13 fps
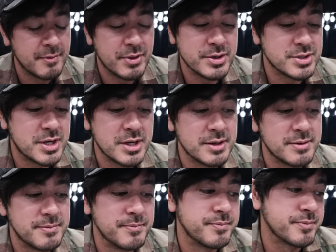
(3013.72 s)
there's
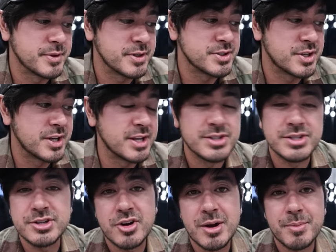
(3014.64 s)
good there's good
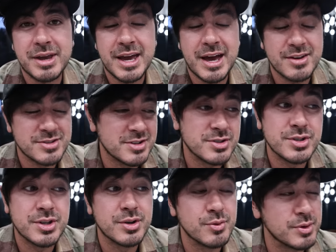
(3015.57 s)
Instagram accounts, and there's
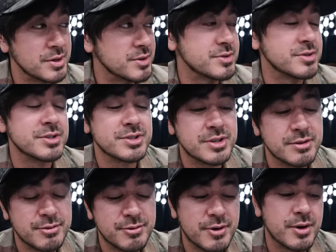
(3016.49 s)
good reels, and there's
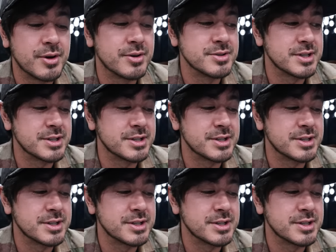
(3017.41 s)
good photos.